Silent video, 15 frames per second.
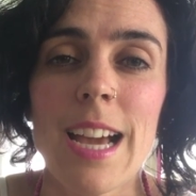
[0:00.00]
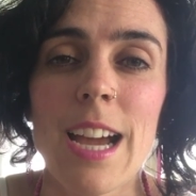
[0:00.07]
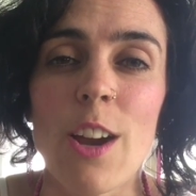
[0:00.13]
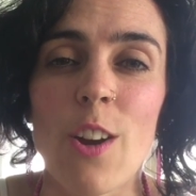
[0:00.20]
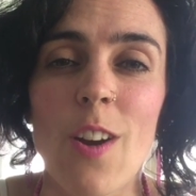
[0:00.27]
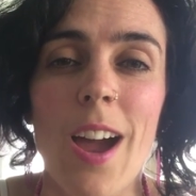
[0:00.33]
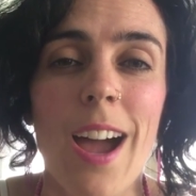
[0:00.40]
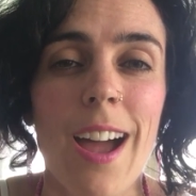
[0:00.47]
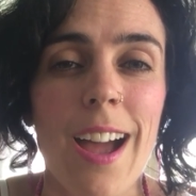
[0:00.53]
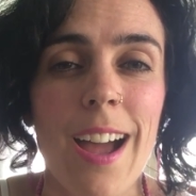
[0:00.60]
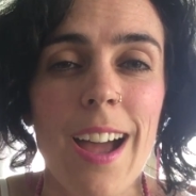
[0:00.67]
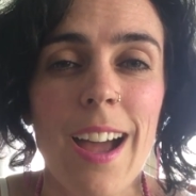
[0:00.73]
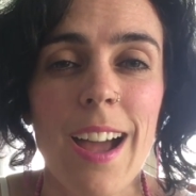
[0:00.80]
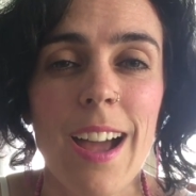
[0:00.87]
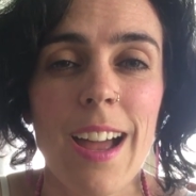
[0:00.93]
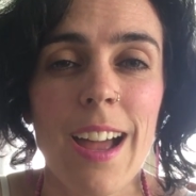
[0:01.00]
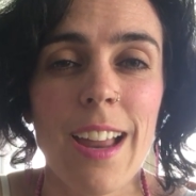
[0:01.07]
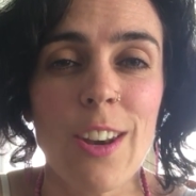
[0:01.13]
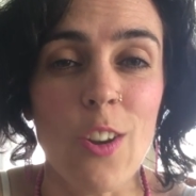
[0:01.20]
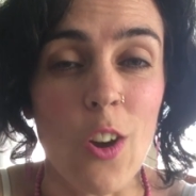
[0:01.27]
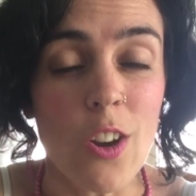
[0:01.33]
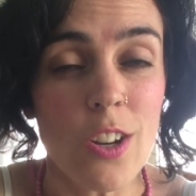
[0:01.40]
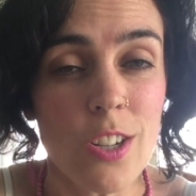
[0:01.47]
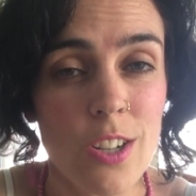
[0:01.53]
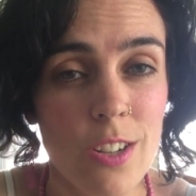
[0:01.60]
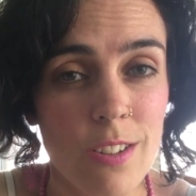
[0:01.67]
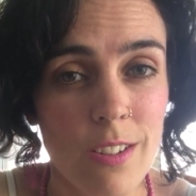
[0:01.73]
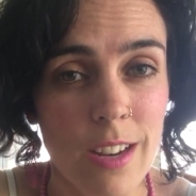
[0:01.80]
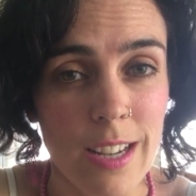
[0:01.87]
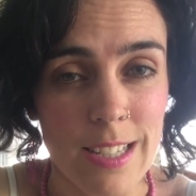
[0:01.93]
are not
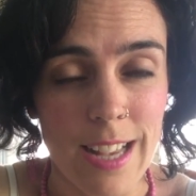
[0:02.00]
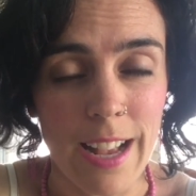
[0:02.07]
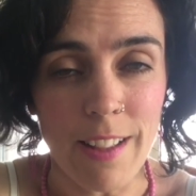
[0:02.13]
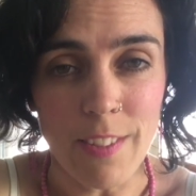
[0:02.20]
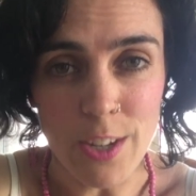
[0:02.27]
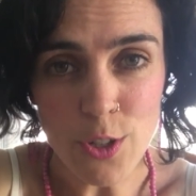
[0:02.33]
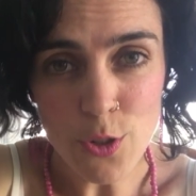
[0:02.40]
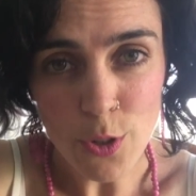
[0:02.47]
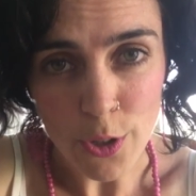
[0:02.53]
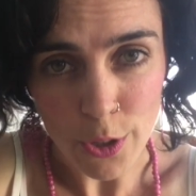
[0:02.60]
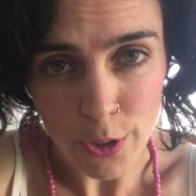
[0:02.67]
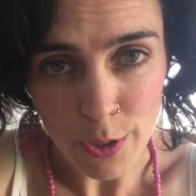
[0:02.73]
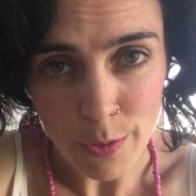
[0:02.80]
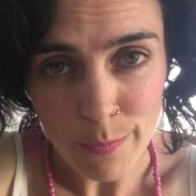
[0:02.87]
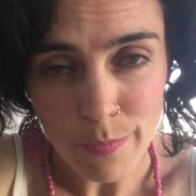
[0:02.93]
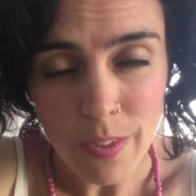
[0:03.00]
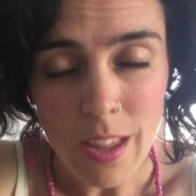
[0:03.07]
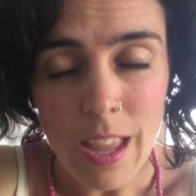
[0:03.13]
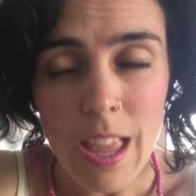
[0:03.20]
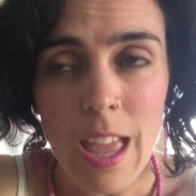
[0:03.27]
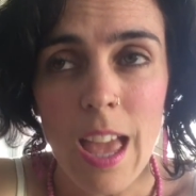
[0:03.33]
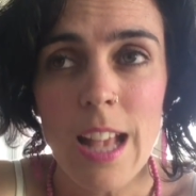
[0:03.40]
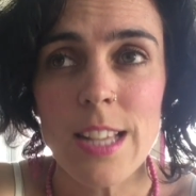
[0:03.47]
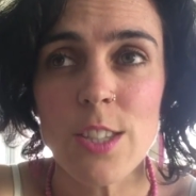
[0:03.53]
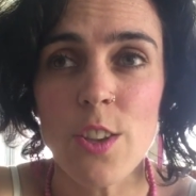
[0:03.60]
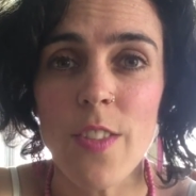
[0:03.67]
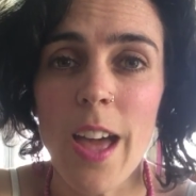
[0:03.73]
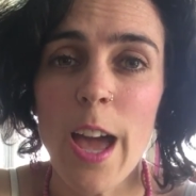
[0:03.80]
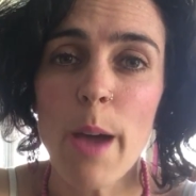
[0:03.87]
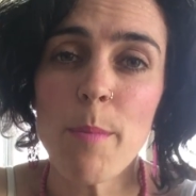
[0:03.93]
exactly true. So
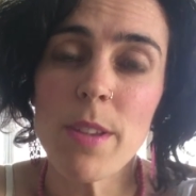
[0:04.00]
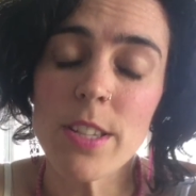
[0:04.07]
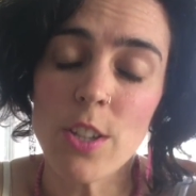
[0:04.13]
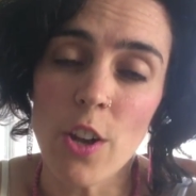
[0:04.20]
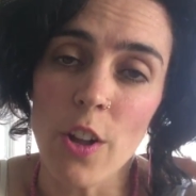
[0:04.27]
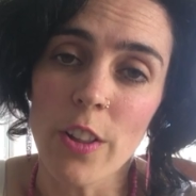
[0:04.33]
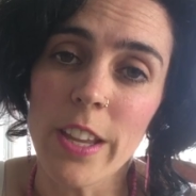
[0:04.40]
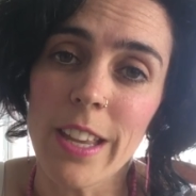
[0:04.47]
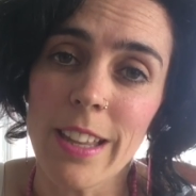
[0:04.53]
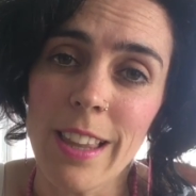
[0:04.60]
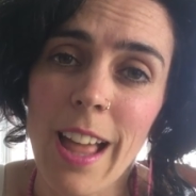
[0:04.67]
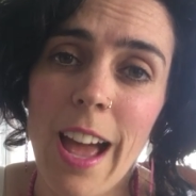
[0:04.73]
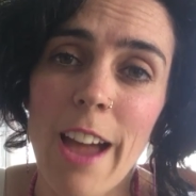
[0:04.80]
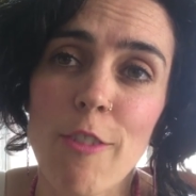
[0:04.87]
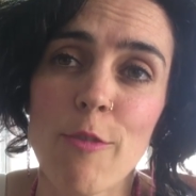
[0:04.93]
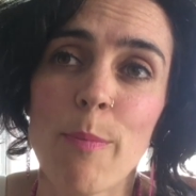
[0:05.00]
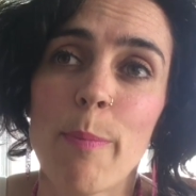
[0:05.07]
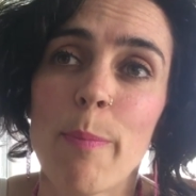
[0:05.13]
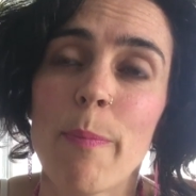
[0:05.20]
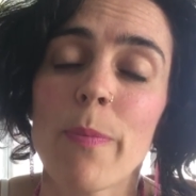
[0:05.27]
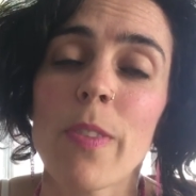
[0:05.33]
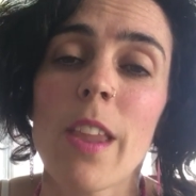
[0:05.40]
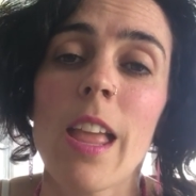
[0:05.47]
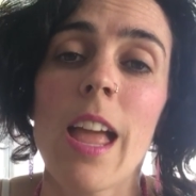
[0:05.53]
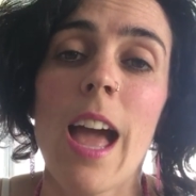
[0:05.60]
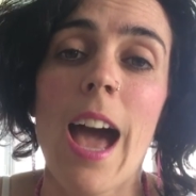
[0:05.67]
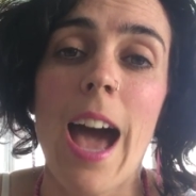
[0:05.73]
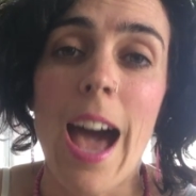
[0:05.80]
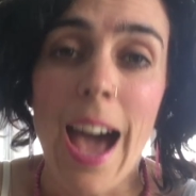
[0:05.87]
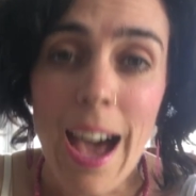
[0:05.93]
that happens early in life.
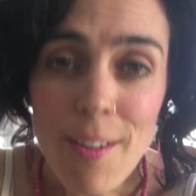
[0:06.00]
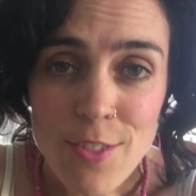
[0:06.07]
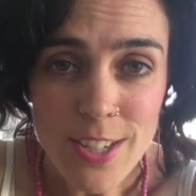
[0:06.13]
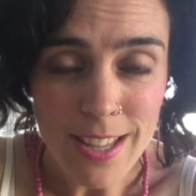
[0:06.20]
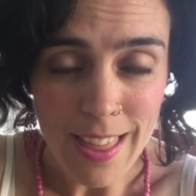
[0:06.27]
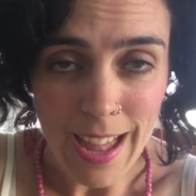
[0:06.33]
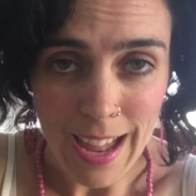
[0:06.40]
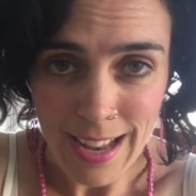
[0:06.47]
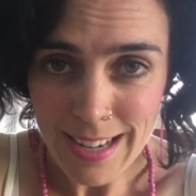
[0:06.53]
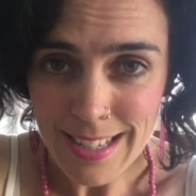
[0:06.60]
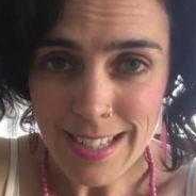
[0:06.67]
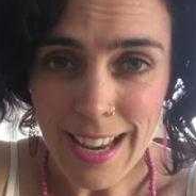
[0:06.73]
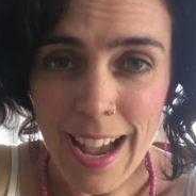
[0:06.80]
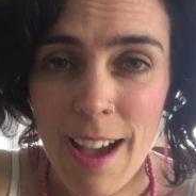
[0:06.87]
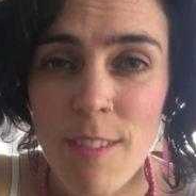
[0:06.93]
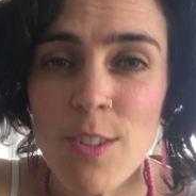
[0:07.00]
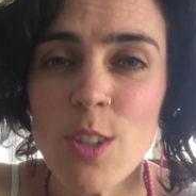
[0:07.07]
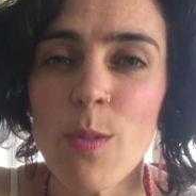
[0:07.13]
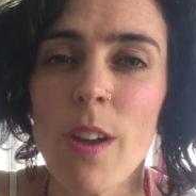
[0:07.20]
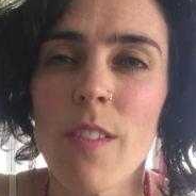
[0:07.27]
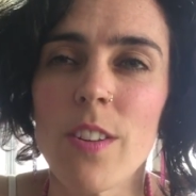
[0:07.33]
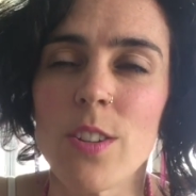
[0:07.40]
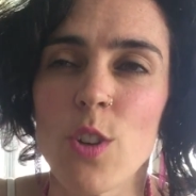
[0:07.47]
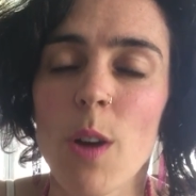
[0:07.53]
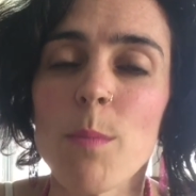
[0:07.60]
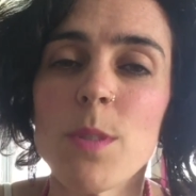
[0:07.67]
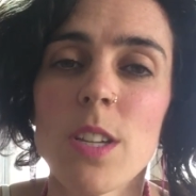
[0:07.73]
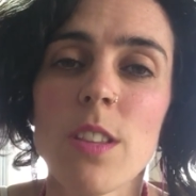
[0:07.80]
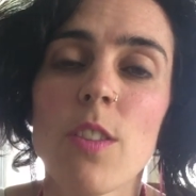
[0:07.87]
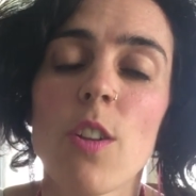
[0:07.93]
After that, after we've
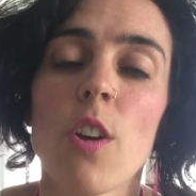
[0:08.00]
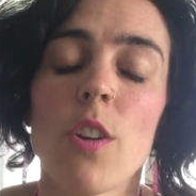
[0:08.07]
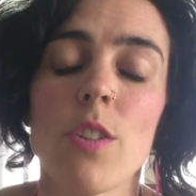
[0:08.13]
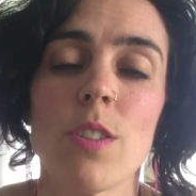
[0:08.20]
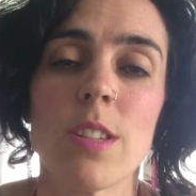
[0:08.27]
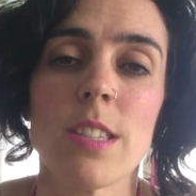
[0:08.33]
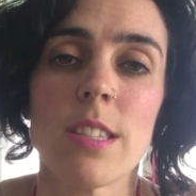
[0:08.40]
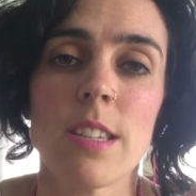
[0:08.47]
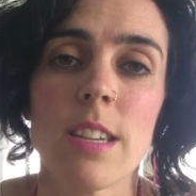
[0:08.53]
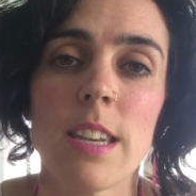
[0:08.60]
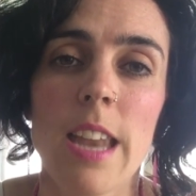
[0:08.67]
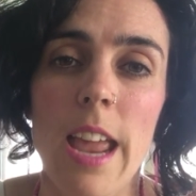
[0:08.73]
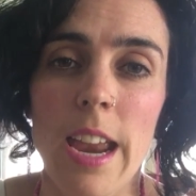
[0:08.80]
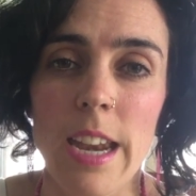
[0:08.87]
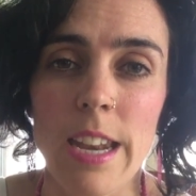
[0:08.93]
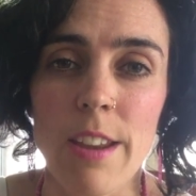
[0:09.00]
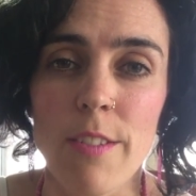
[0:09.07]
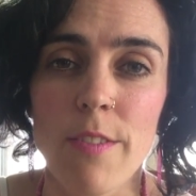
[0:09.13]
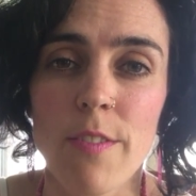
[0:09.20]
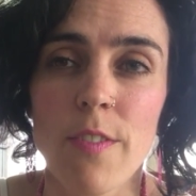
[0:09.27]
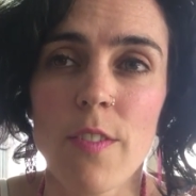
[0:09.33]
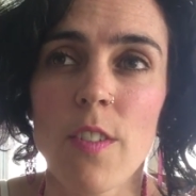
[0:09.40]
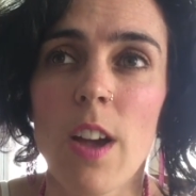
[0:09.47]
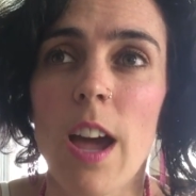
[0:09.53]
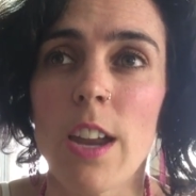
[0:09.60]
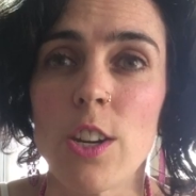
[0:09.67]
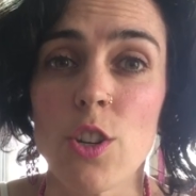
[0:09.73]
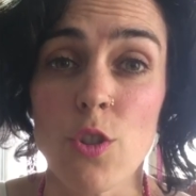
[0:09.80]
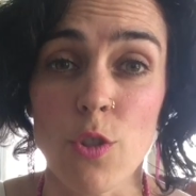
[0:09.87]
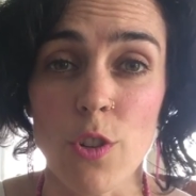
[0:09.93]
adopted those negative
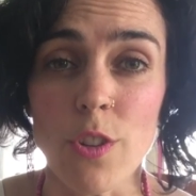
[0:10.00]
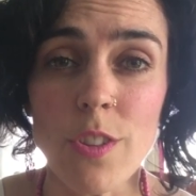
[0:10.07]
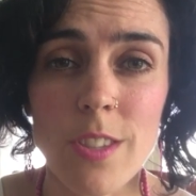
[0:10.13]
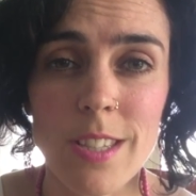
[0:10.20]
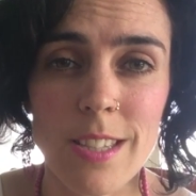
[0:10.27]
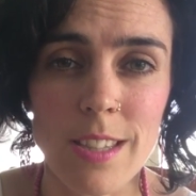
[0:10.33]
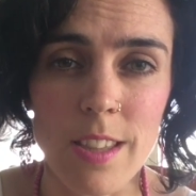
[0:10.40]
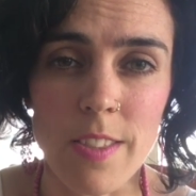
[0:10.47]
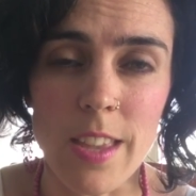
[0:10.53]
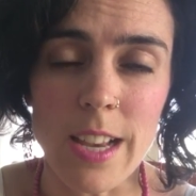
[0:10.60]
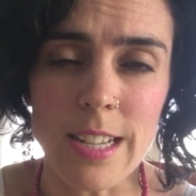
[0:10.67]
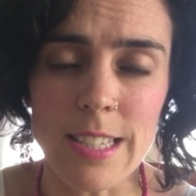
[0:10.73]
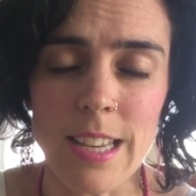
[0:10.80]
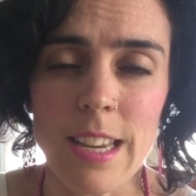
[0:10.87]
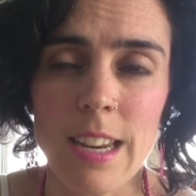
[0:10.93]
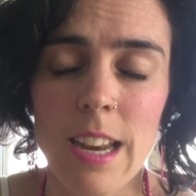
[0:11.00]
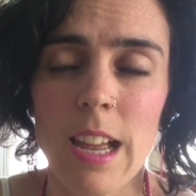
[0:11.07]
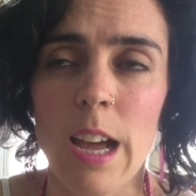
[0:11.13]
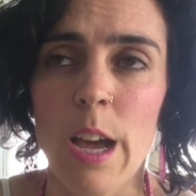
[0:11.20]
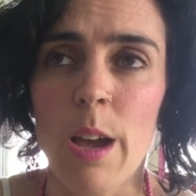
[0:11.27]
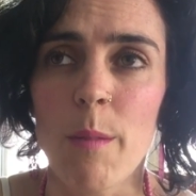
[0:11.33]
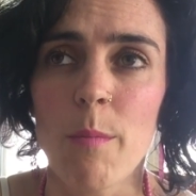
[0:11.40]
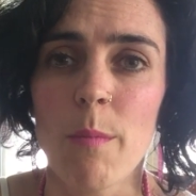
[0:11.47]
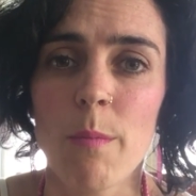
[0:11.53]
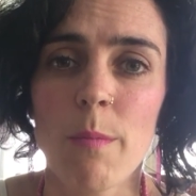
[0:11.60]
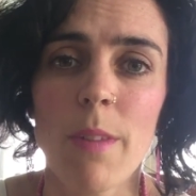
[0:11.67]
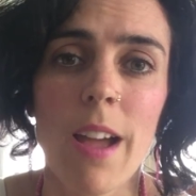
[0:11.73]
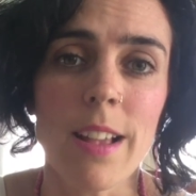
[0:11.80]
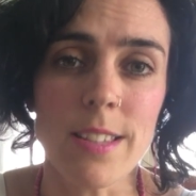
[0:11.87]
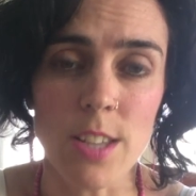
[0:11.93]
untruths, things that
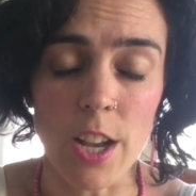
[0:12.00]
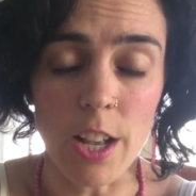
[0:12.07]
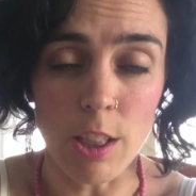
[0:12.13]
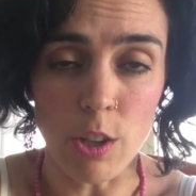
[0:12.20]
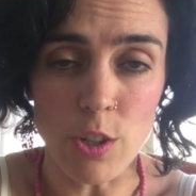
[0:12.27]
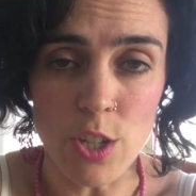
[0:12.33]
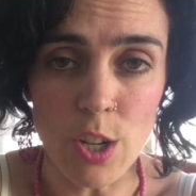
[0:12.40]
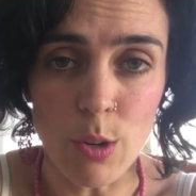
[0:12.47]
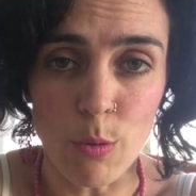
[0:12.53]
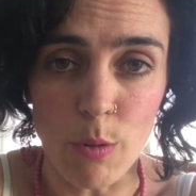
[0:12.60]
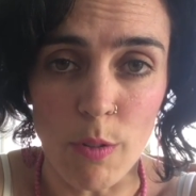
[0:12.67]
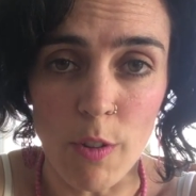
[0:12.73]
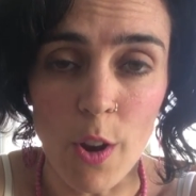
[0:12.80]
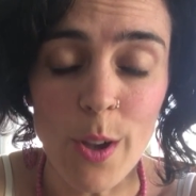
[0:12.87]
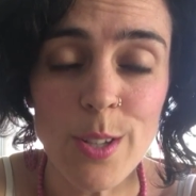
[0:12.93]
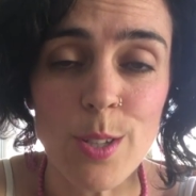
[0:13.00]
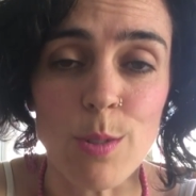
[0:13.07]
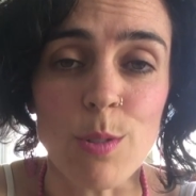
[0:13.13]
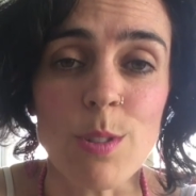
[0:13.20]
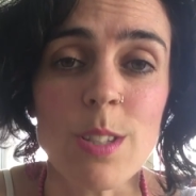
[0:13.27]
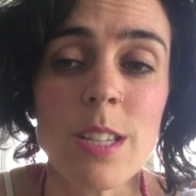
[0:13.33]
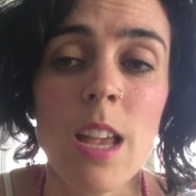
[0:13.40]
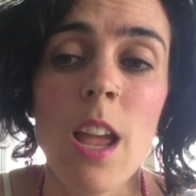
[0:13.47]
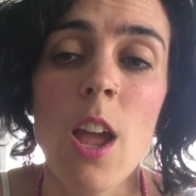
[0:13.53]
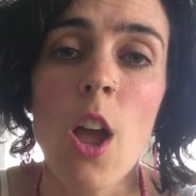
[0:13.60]
are psychological reversals,